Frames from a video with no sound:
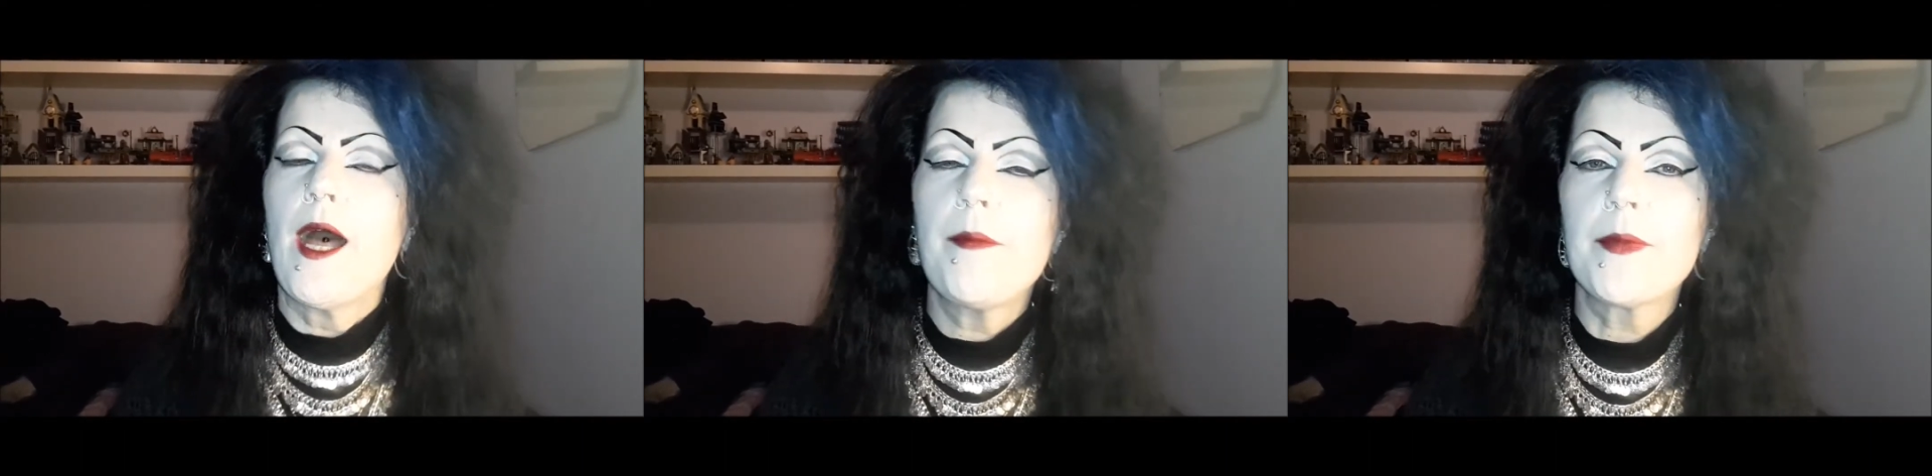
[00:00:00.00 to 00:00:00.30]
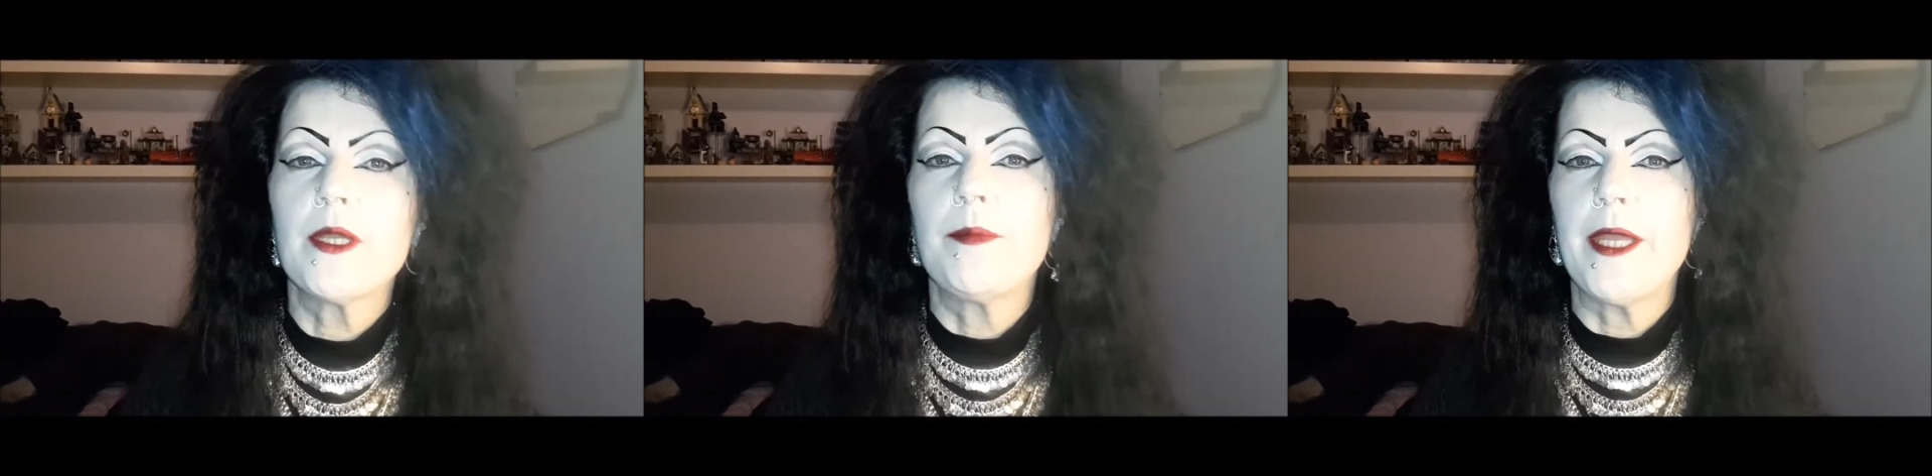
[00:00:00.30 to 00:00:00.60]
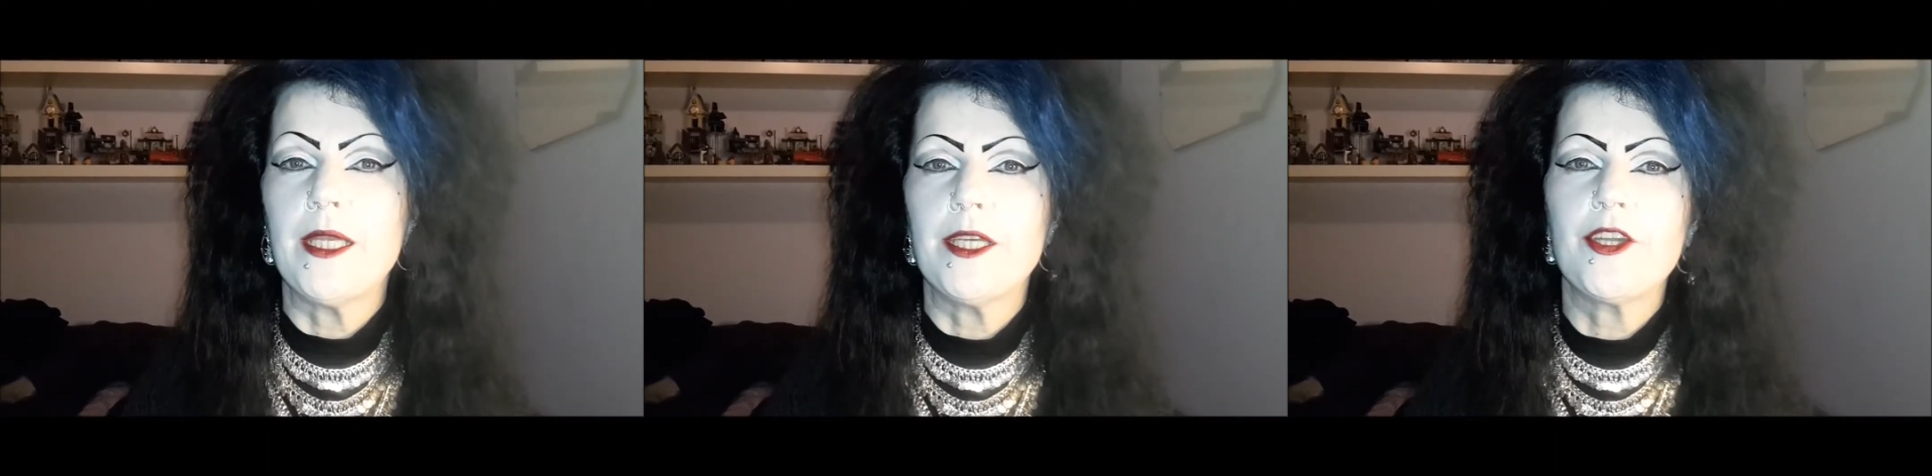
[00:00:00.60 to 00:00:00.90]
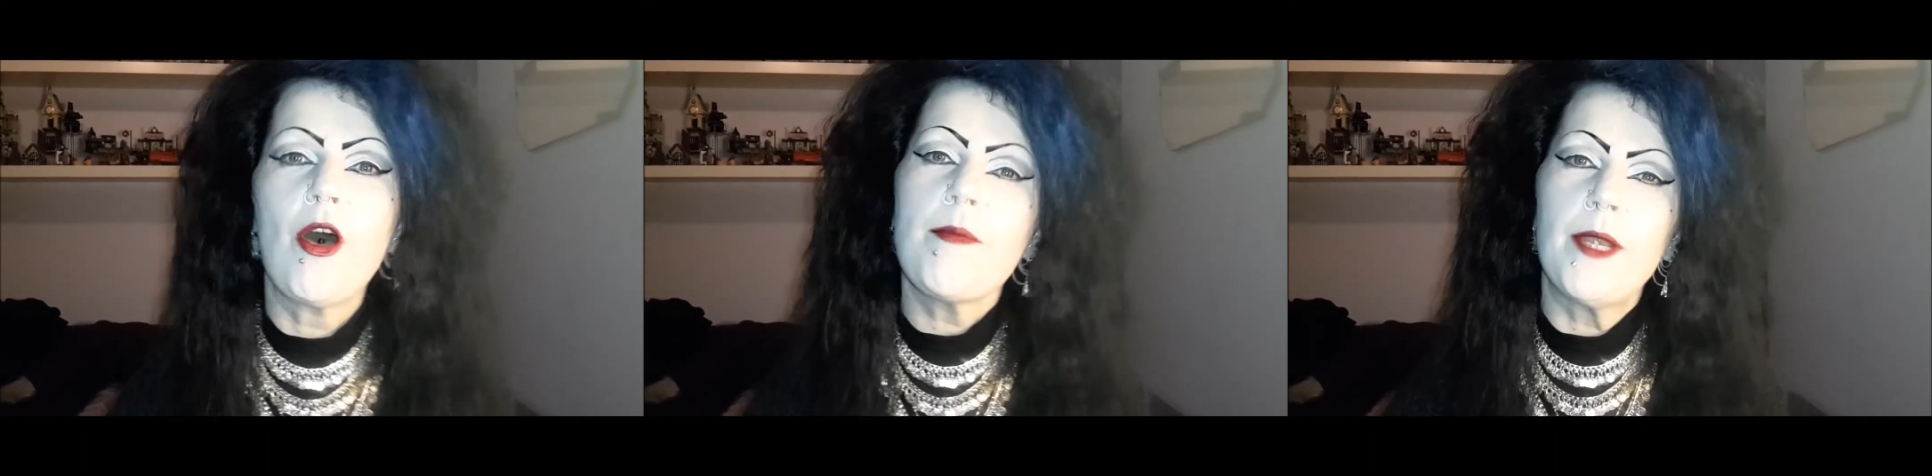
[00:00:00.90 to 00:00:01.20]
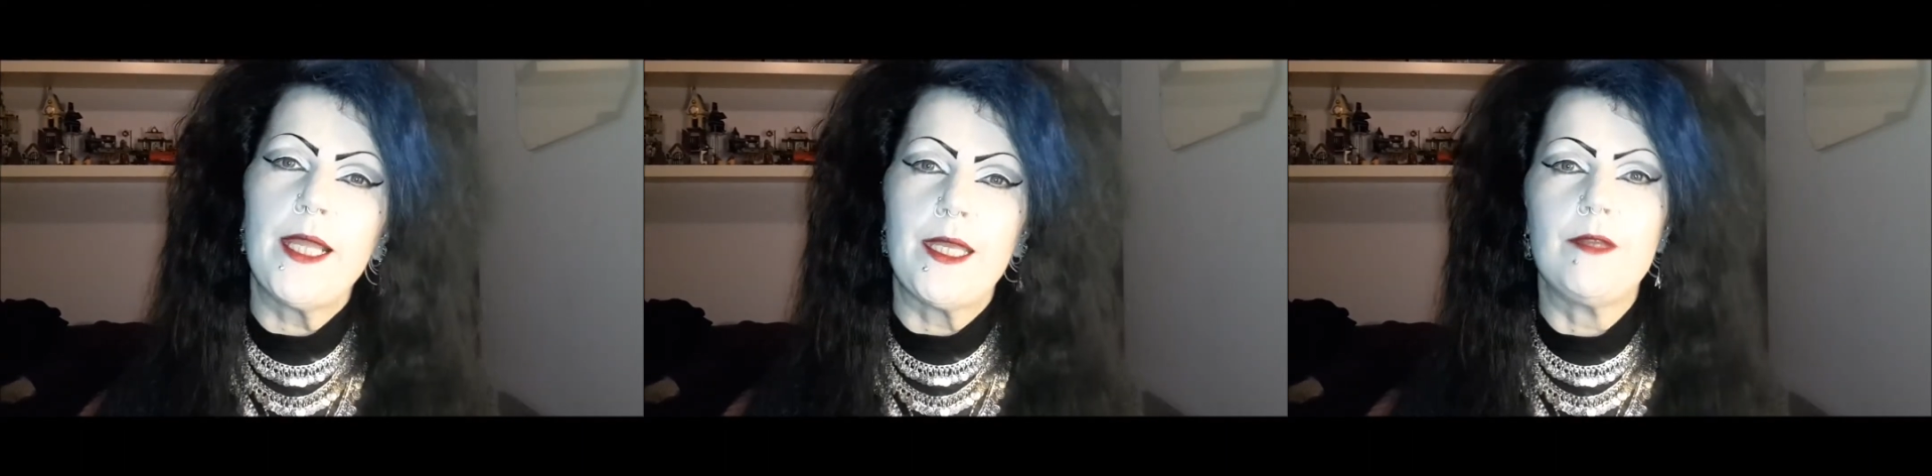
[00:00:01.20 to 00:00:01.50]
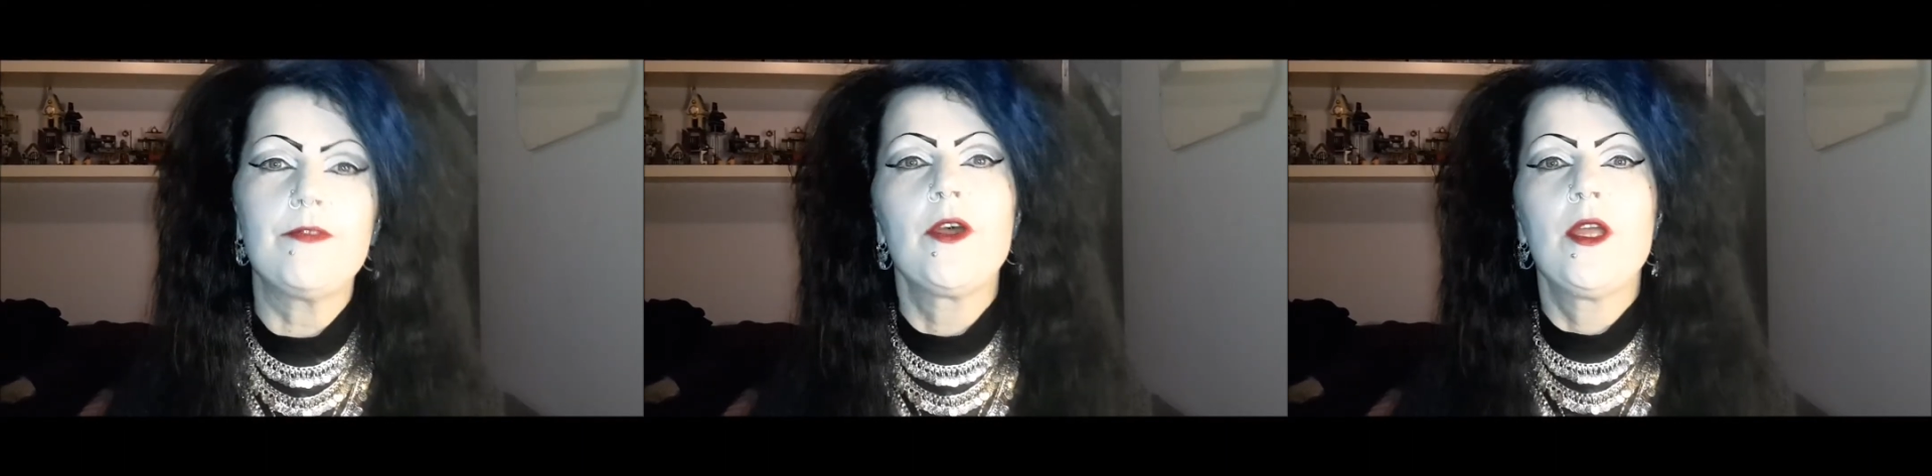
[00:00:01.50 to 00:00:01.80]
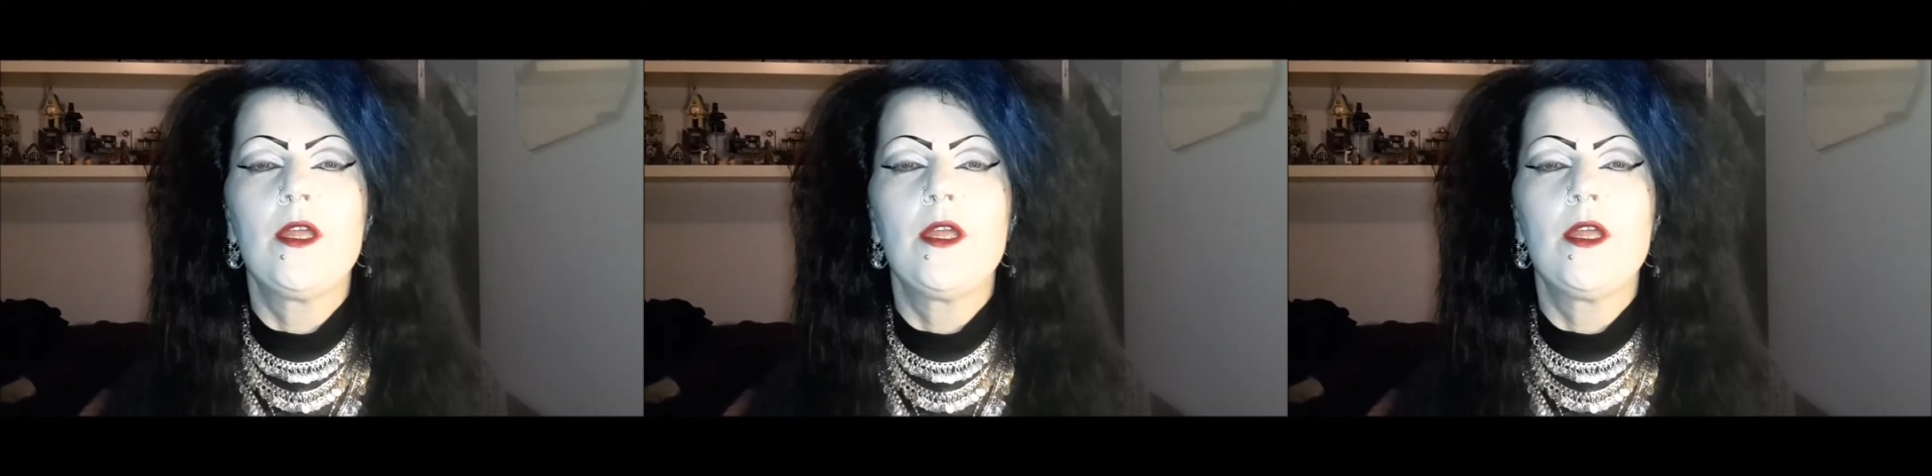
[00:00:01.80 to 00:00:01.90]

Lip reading: humble opinion, I believe